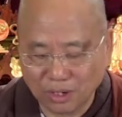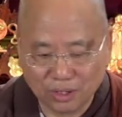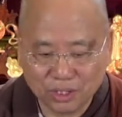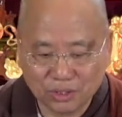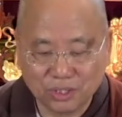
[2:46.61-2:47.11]

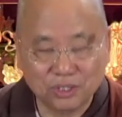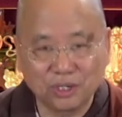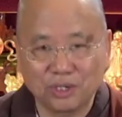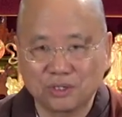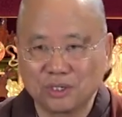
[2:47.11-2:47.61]
Cognition
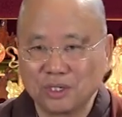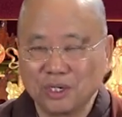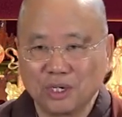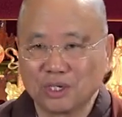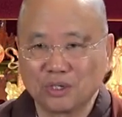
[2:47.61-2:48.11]

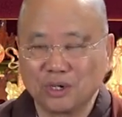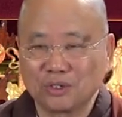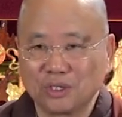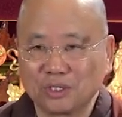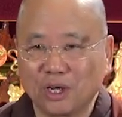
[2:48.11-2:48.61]
is
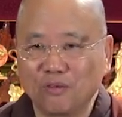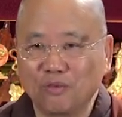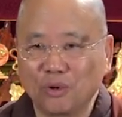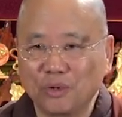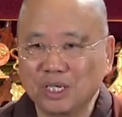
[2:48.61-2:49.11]
not just a
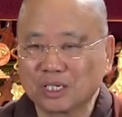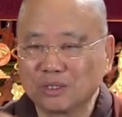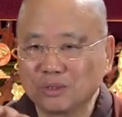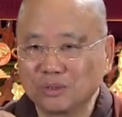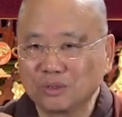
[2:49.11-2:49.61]

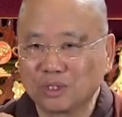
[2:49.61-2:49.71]
veridical,